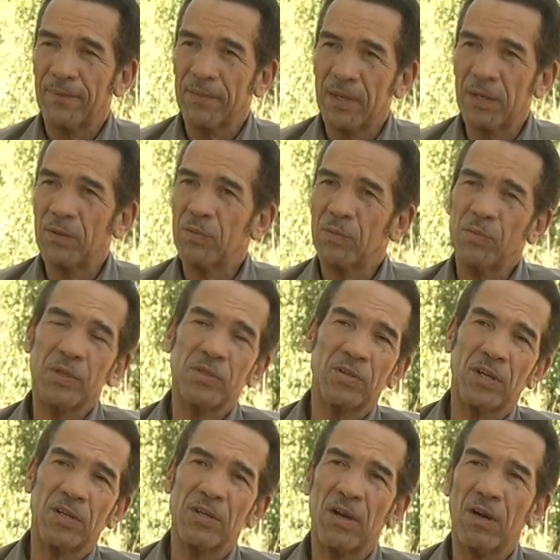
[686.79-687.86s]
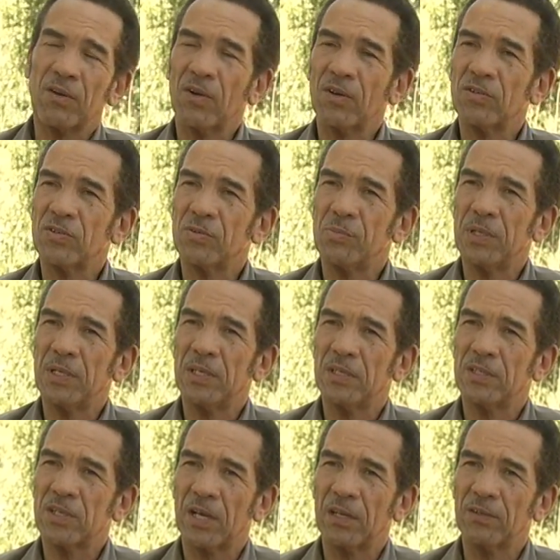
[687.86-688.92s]
then we certainly are going to be
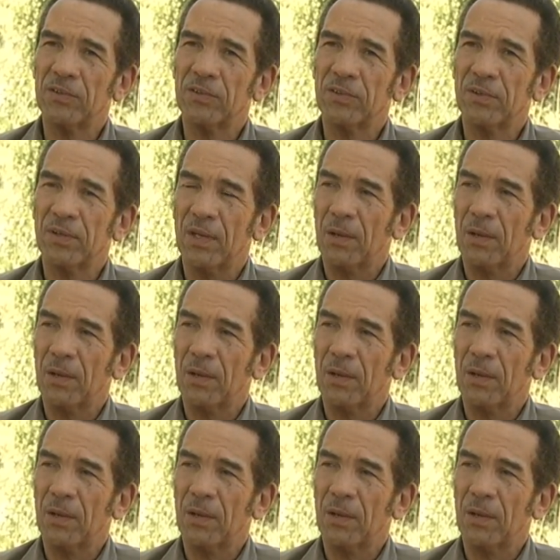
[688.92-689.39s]
challenged.